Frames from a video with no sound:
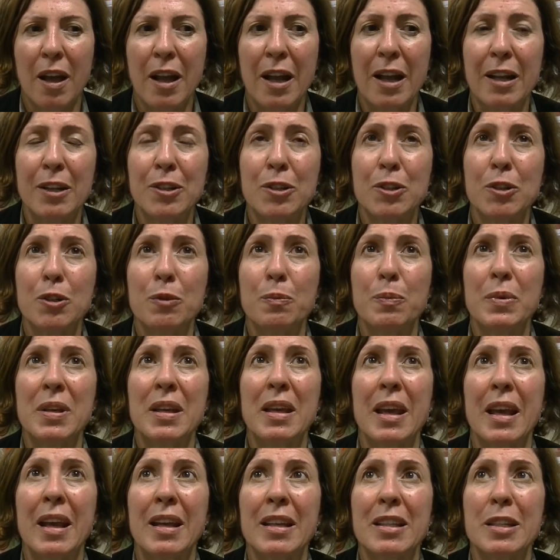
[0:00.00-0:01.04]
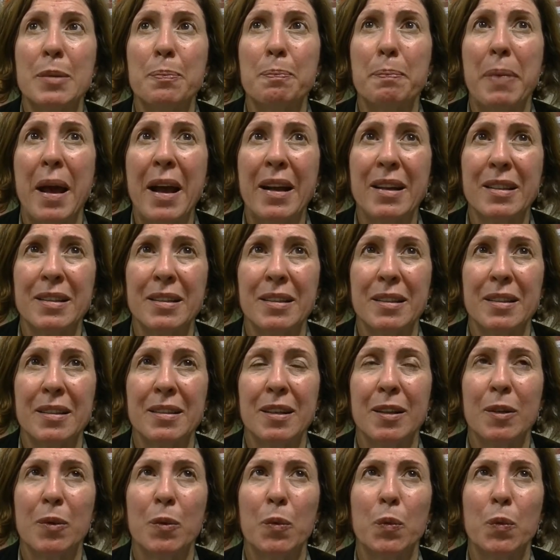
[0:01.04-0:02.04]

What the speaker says: and to be expected